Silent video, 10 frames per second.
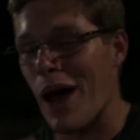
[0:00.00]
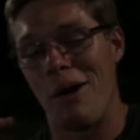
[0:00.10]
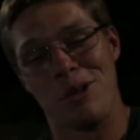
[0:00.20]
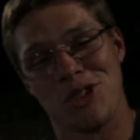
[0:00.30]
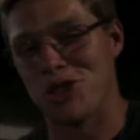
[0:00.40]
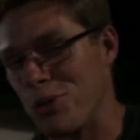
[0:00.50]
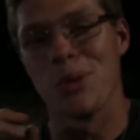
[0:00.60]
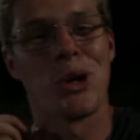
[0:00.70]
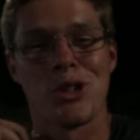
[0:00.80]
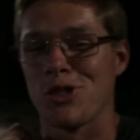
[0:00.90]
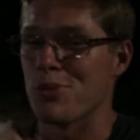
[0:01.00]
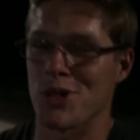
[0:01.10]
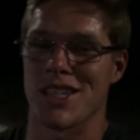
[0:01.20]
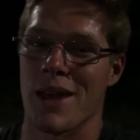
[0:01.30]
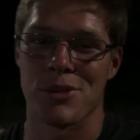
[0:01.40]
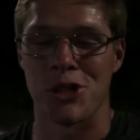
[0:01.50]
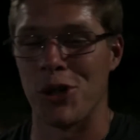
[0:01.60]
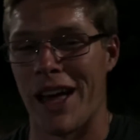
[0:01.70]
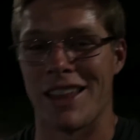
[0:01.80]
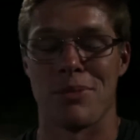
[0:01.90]
I was super
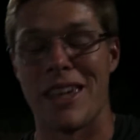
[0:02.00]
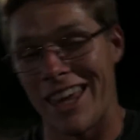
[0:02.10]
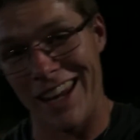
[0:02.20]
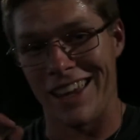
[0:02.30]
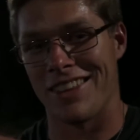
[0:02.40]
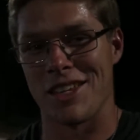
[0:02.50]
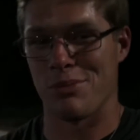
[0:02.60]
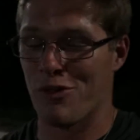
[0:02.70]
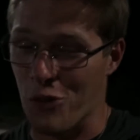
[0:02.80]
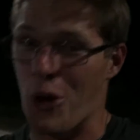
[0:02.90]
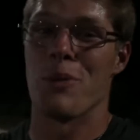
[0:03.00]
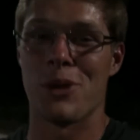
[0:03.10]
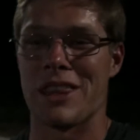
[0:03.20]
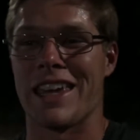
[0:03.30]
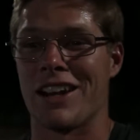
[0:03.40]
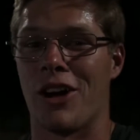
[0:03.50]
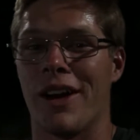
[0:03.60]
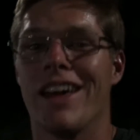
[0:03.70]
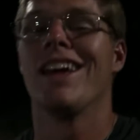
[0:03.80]
skeptical at the beginning of this before I put the kit on.